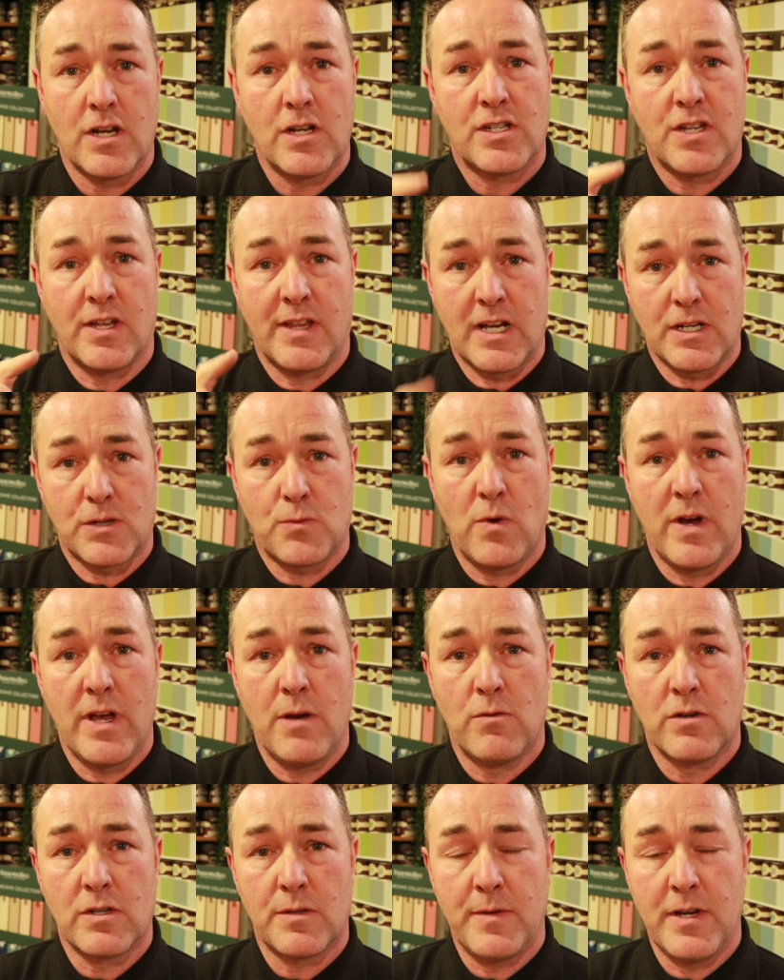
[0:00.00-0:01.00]
So that's where you
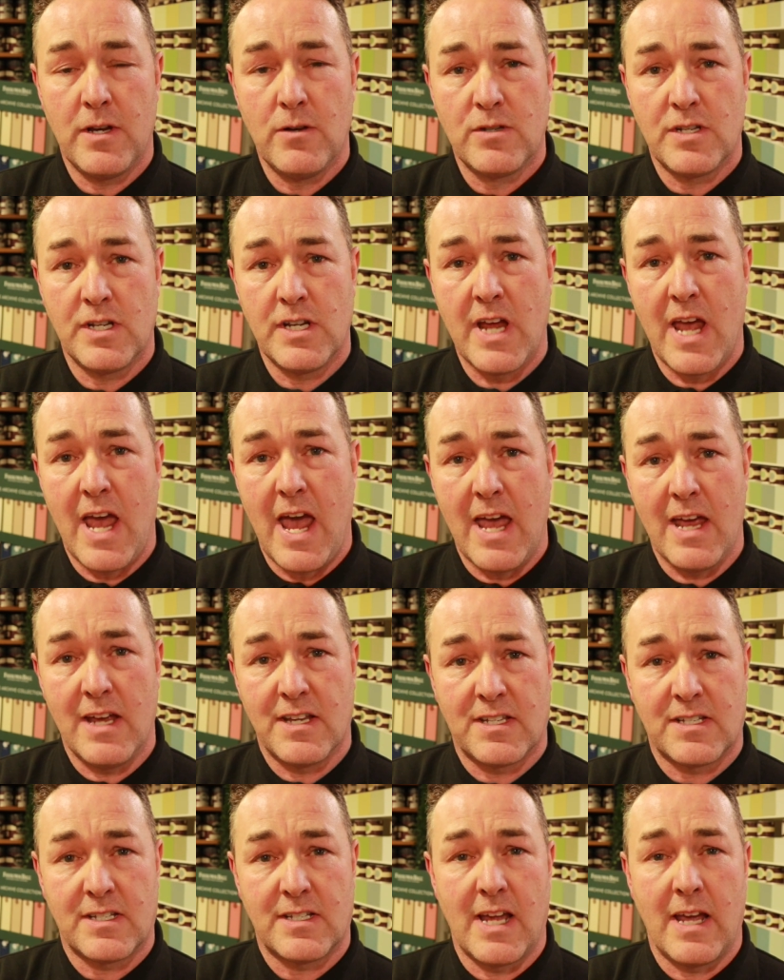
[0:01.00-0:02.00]
want to be using your
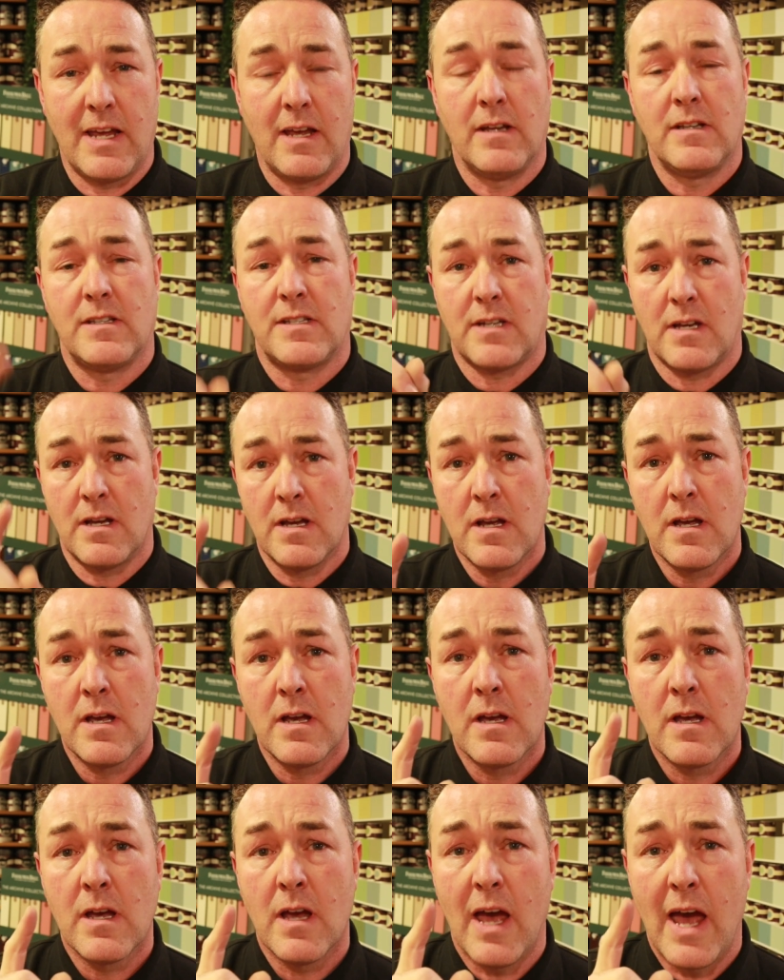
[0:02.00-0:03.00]
estate
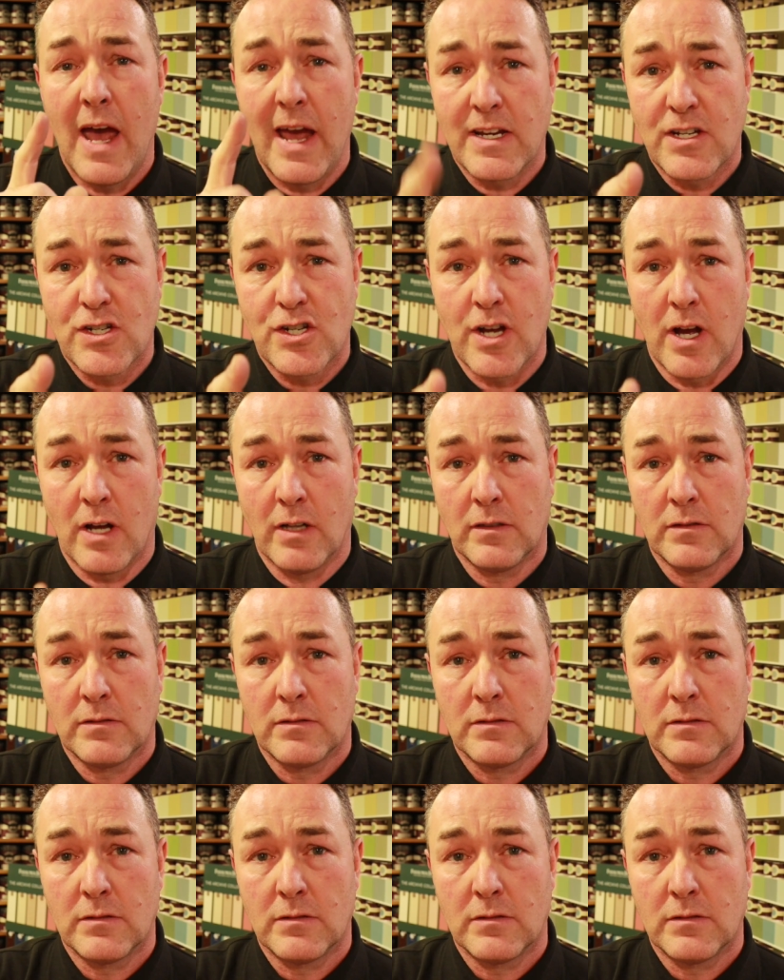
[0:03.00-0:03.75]
eggshell.